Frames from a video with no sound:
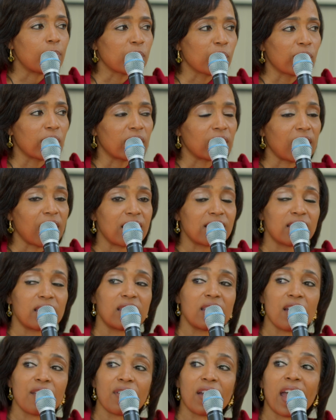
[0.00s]
realize had
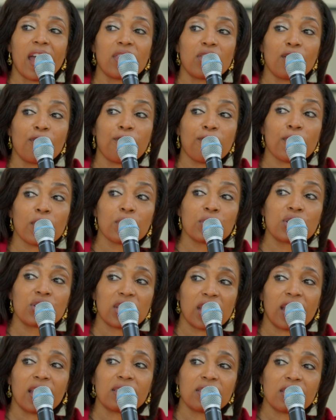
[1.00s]
never had the first
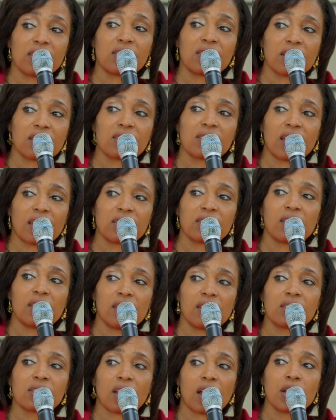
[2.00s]
chance at success in
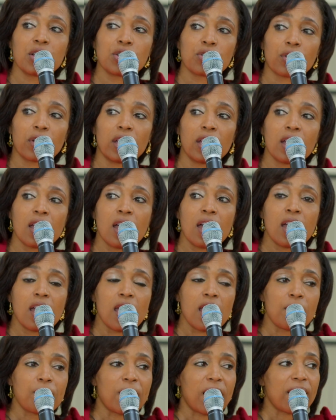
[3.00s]
this country. Wow.
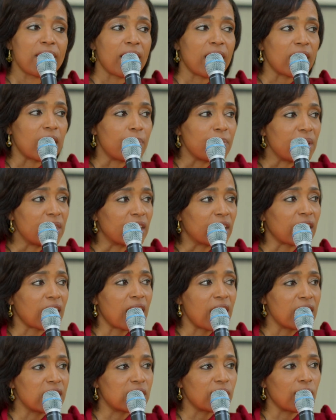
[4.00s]
And by that, I mean the
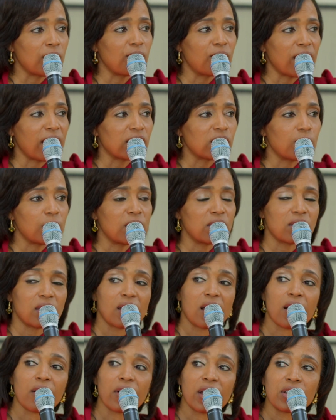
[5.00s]
kinds of investments in
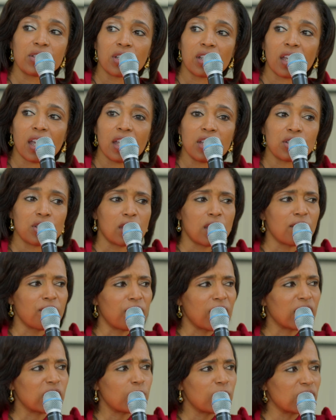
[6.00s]
our education, the
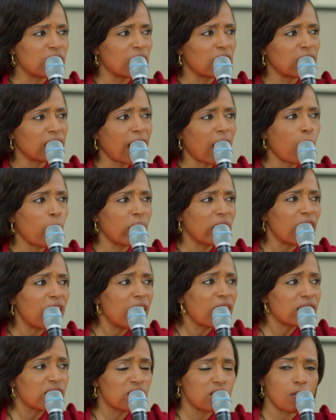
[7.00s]
investments in allowing
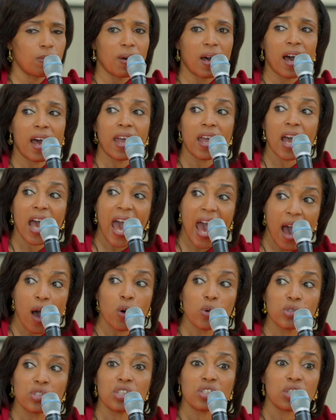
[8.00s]
us to buy
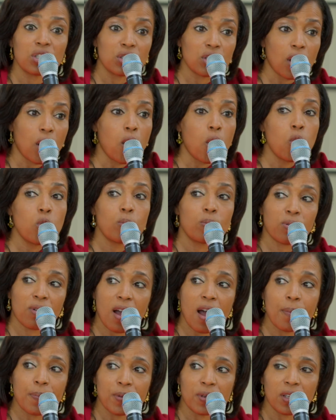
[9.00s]
houses and to own
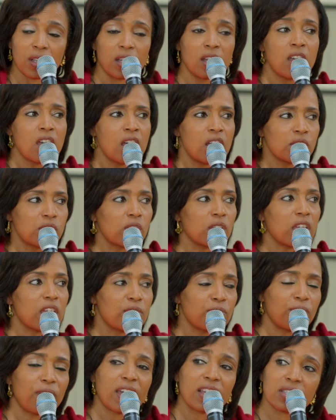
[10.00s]
property, to
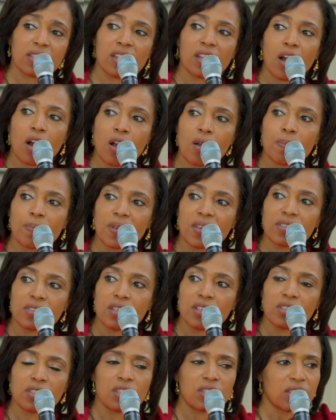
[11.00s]
invest in our
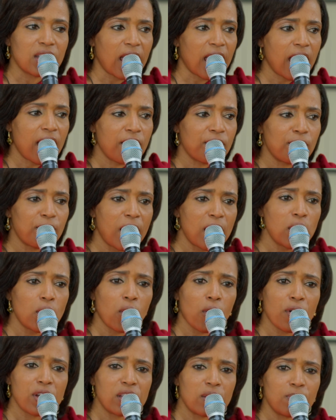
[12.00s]
businesses, to have
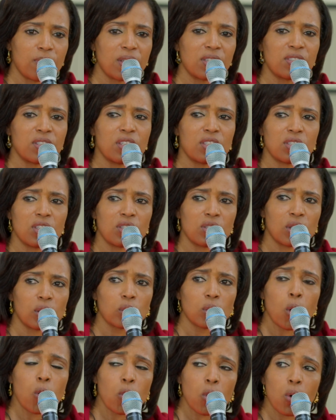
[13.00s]
minority businesses and
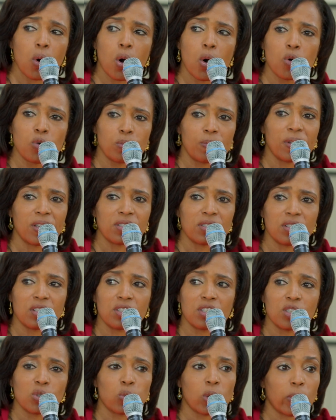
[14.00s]
local owned
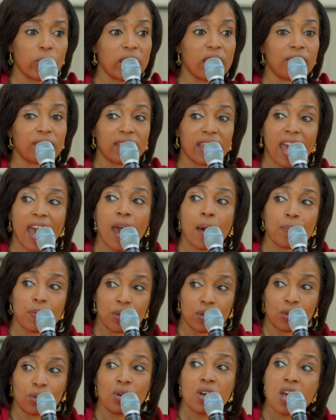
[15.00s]
businesses where we have
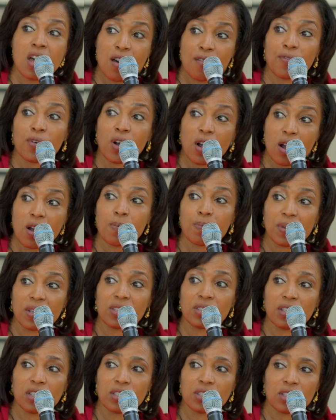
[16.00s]
capital for our
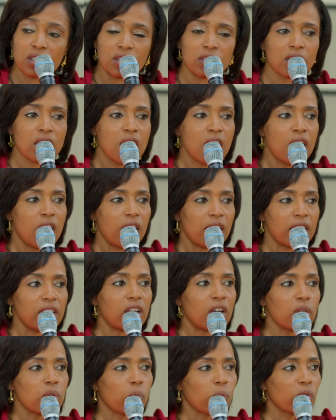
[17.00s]
businesses. Mm-hmm. In
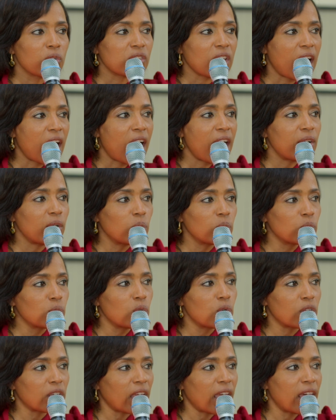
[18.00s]
other words, I don't
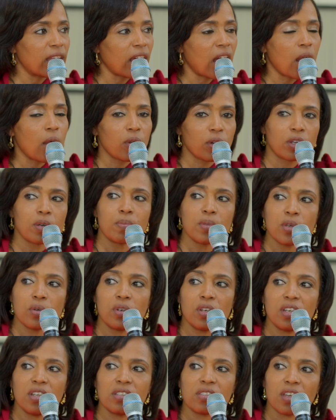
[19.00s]
look at our
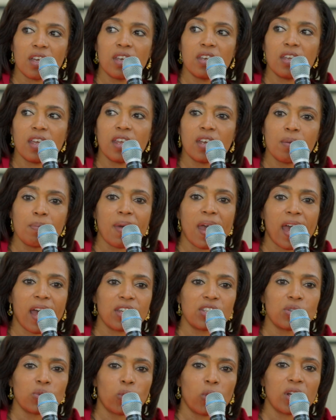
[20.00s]
communities and
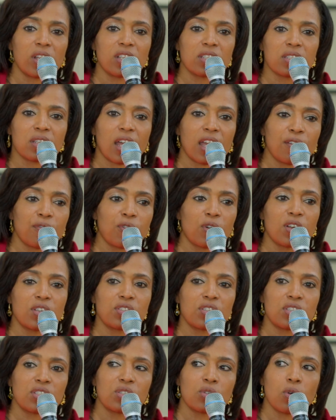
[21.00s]
imagine what it's like for us
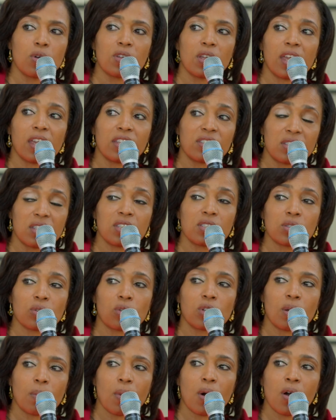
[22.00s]
just to exist on the
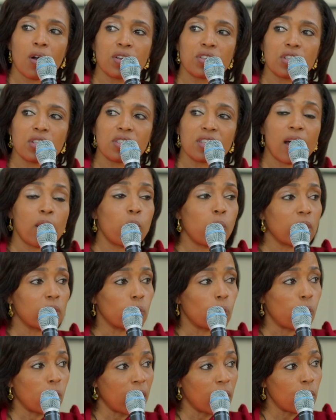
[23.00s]
margins. I want
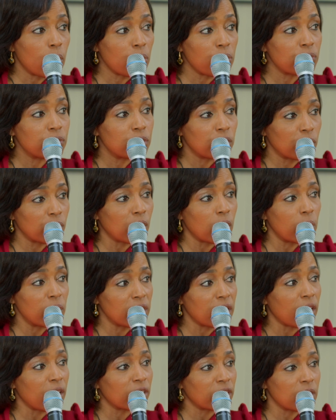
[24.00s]
wealth to grow in
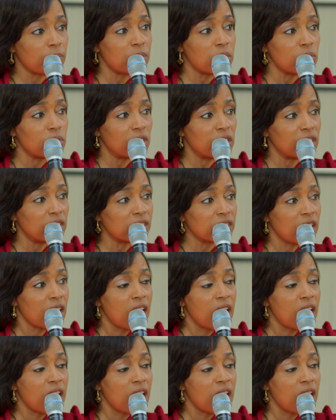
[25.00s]
our communities.